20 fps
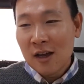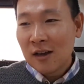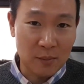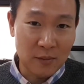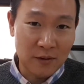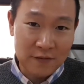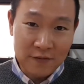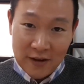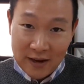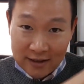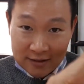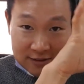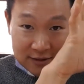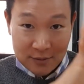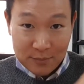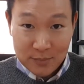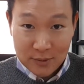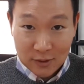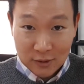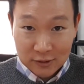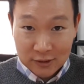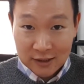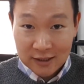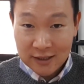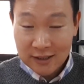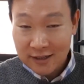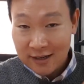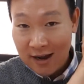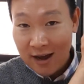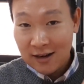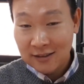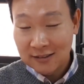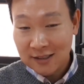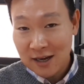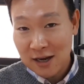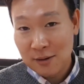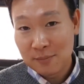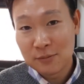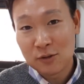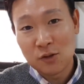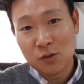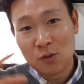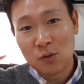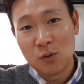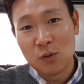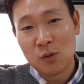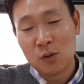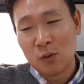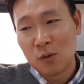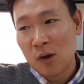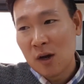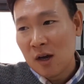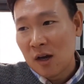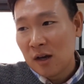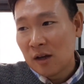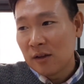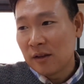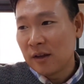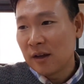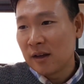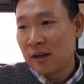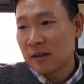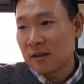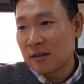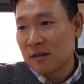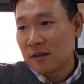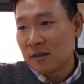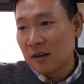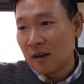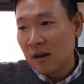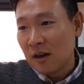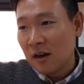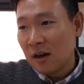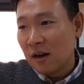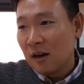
from a fancy building in Gangnam to this